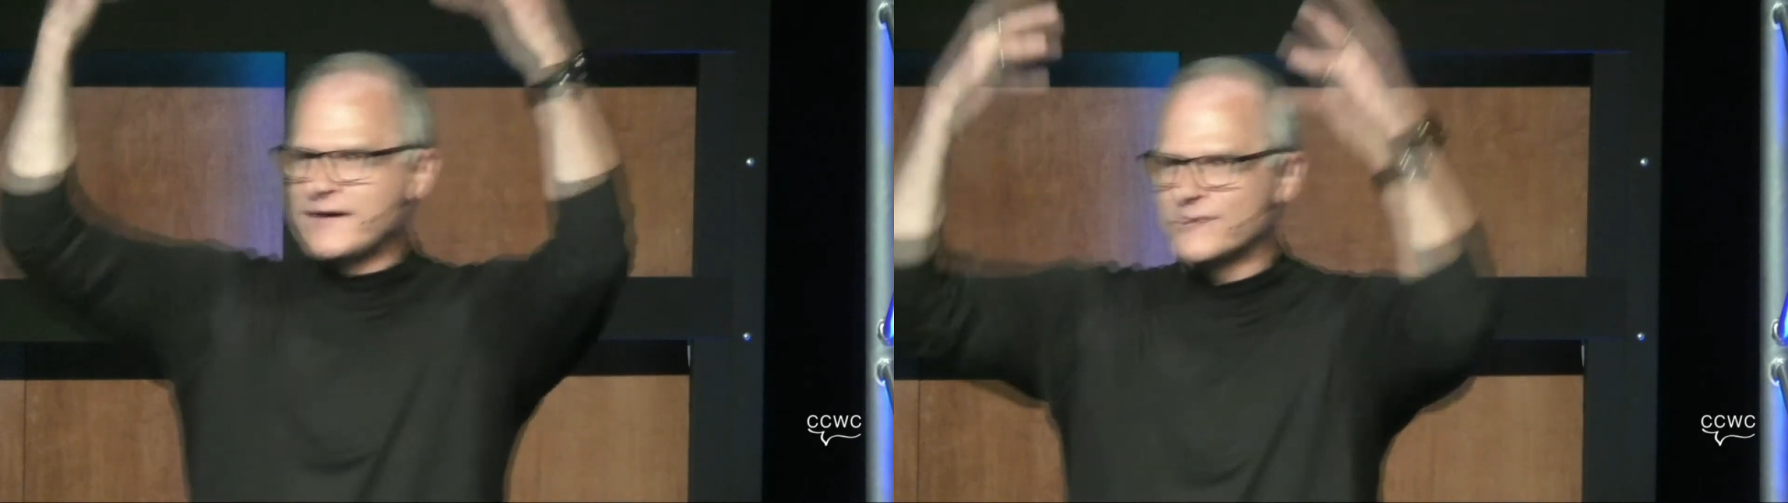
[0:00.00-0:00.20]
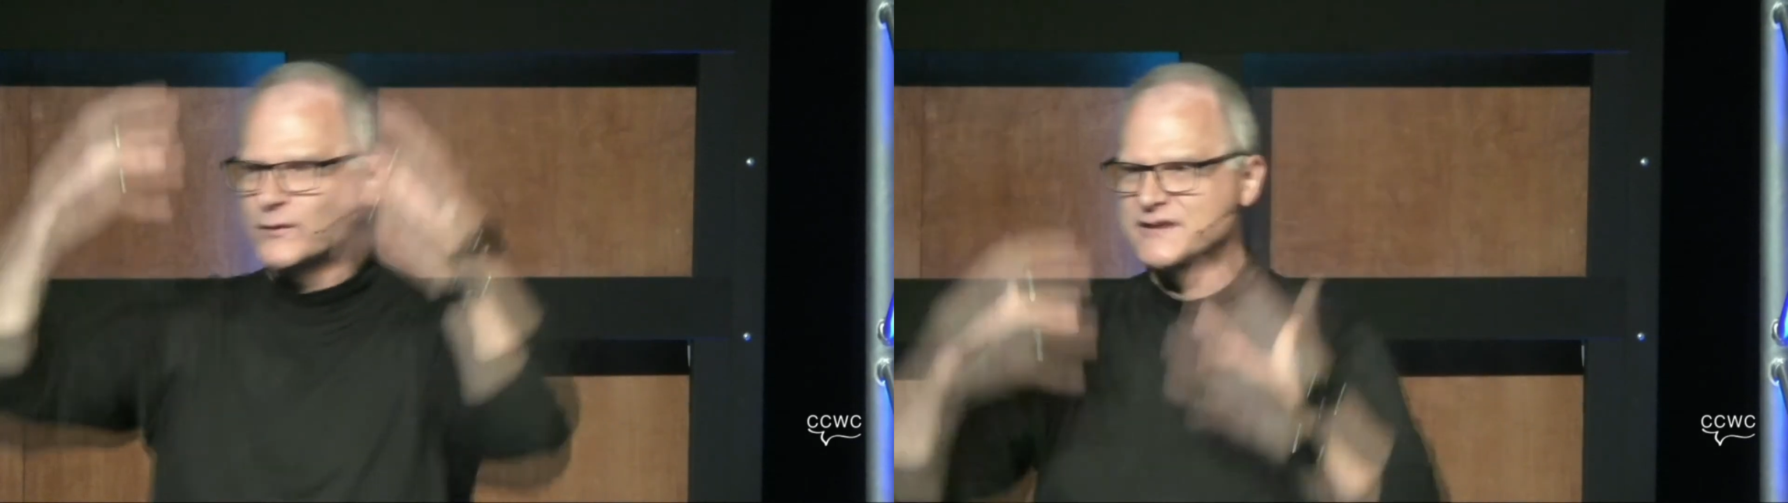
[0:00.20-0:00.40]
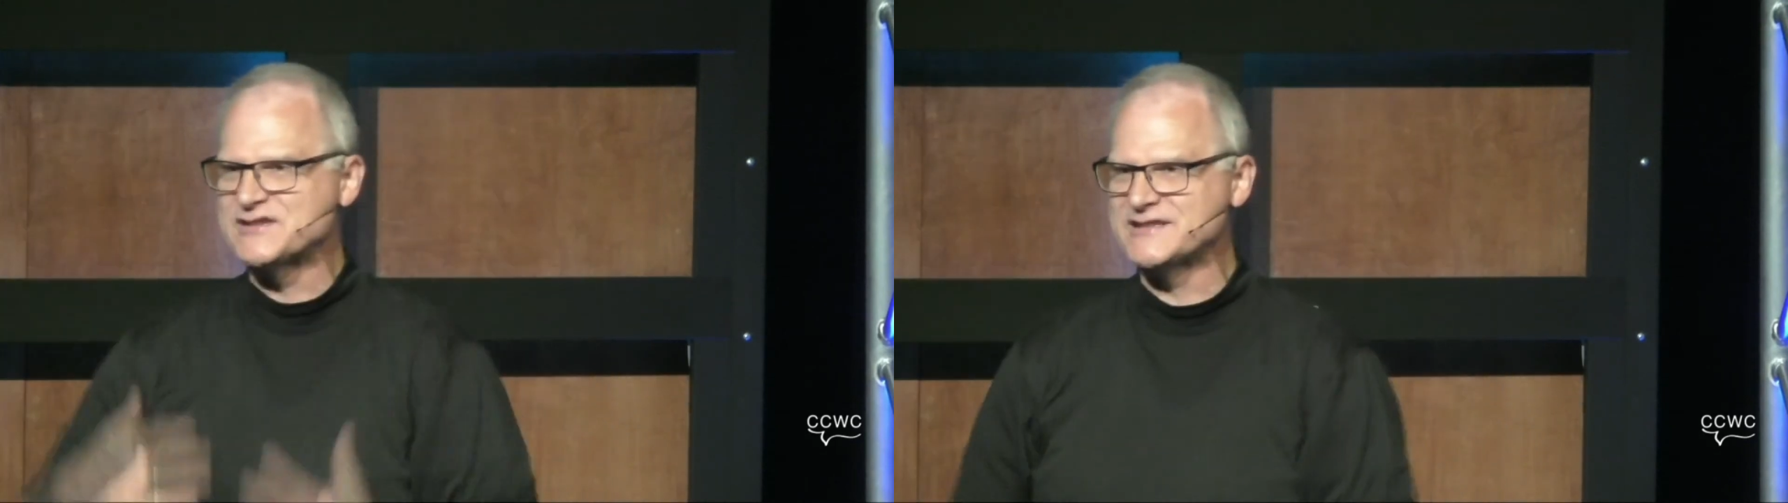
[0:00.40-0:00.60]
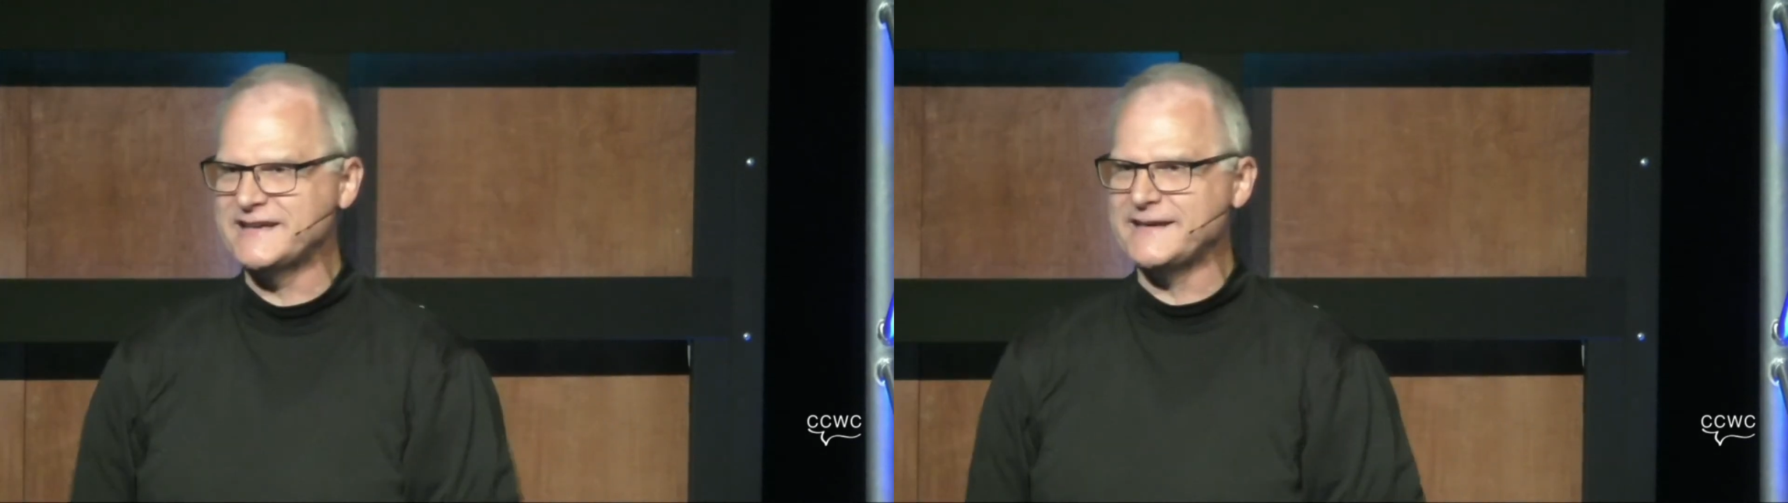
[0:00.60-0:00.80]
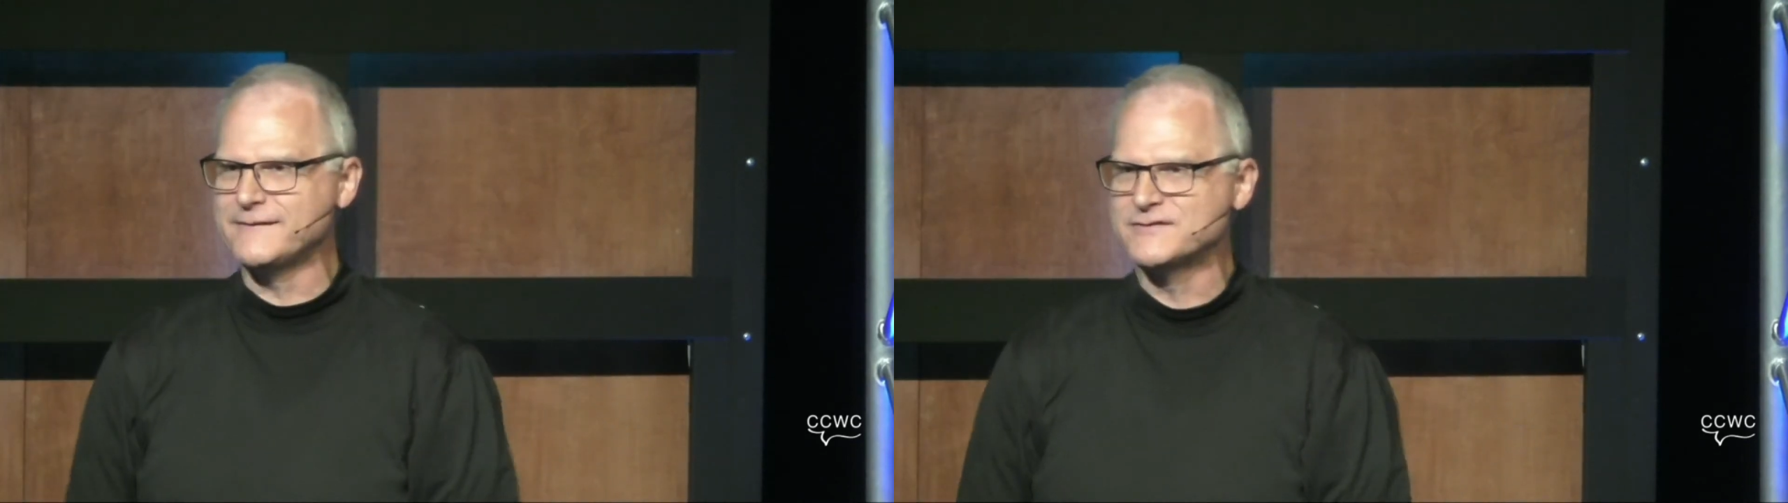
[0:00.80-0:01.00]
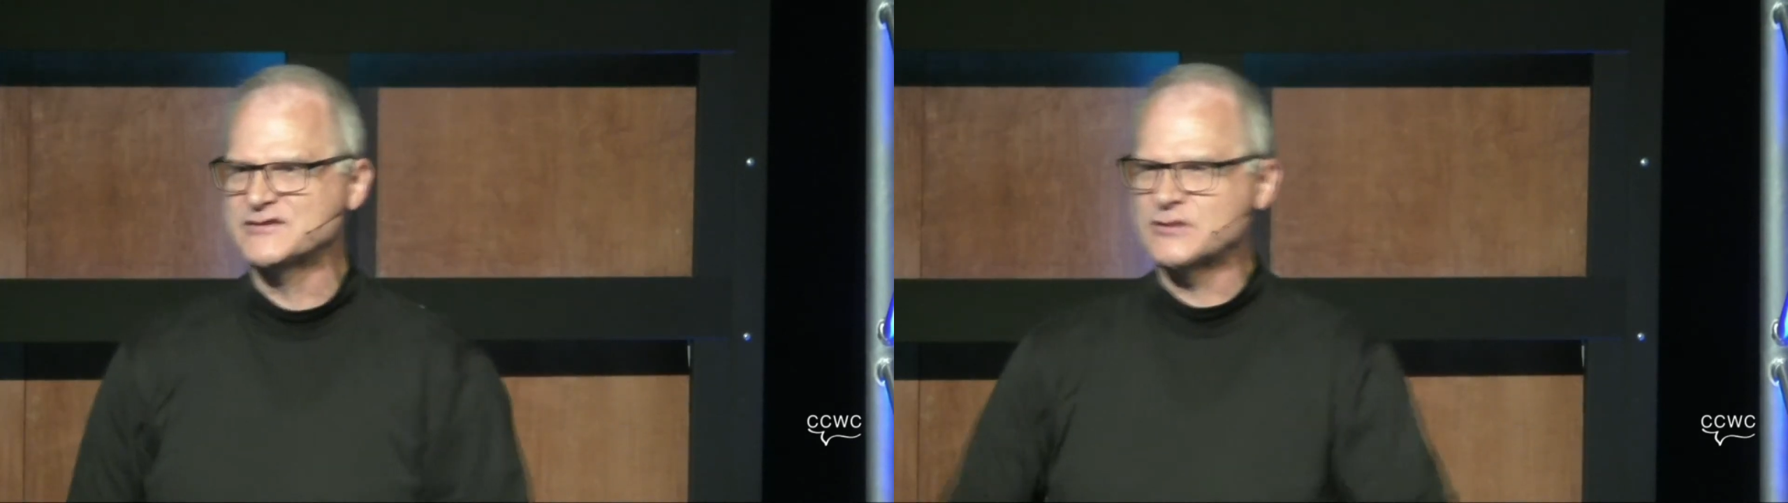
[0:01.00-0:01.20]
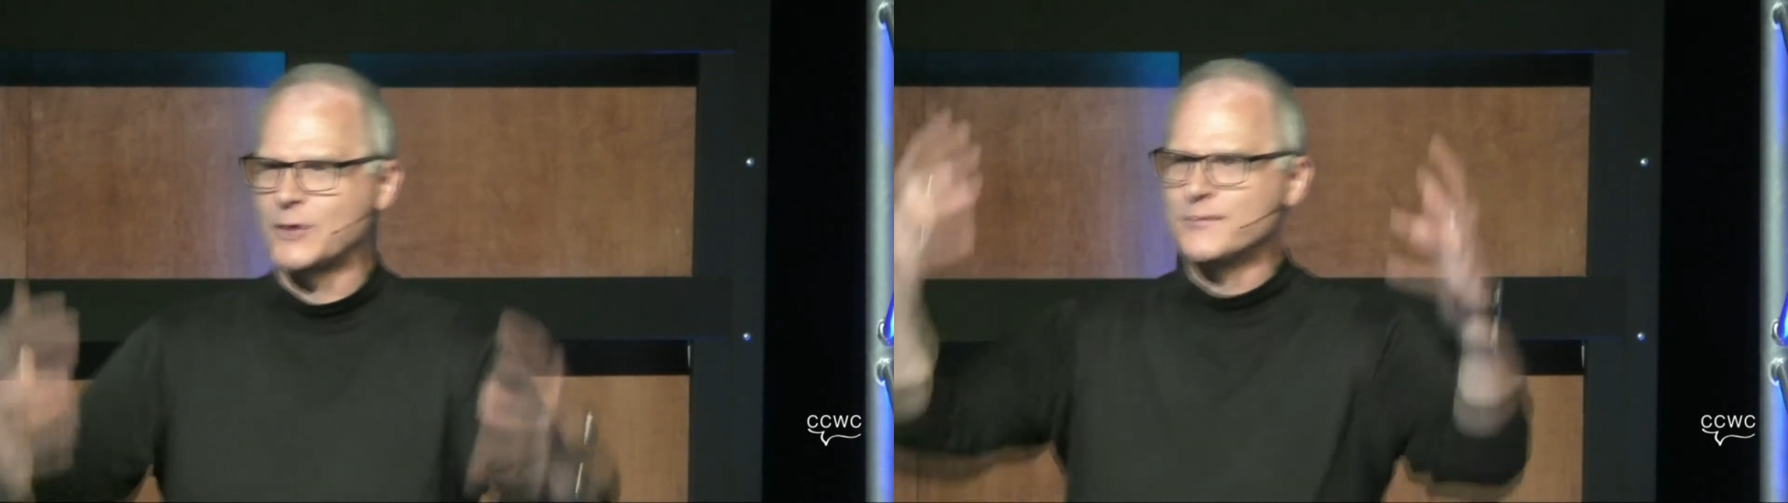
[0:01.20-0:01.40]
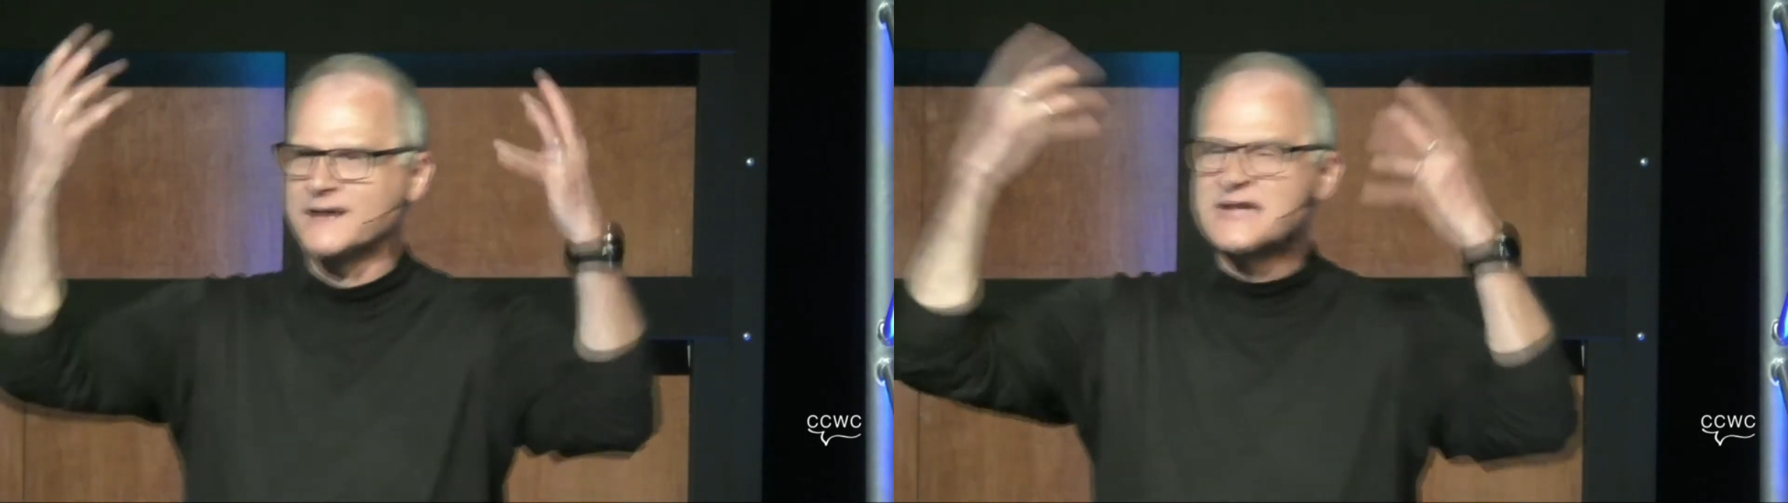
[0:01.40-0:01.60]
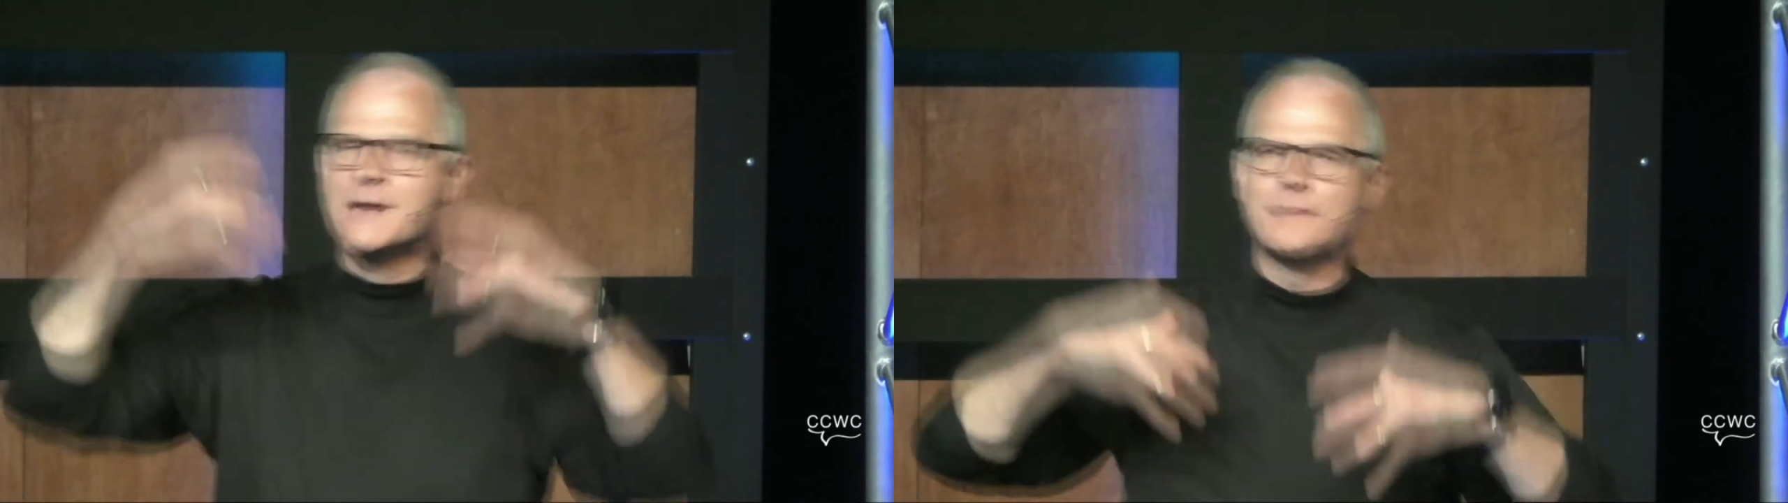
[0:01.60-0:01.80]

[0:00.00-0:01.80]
have received so much.